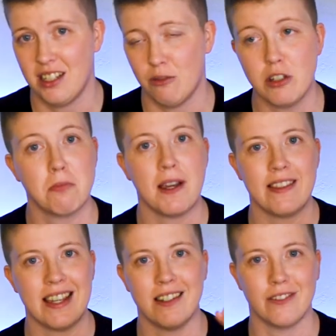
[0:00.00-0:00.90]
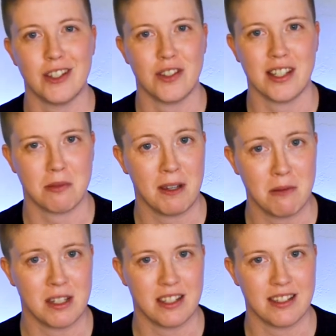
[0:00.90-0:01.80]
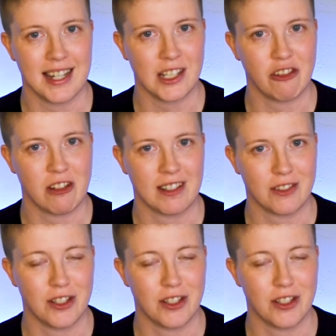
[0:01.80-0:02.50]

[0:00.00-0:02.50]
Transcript: which by the end of those six payments is actually around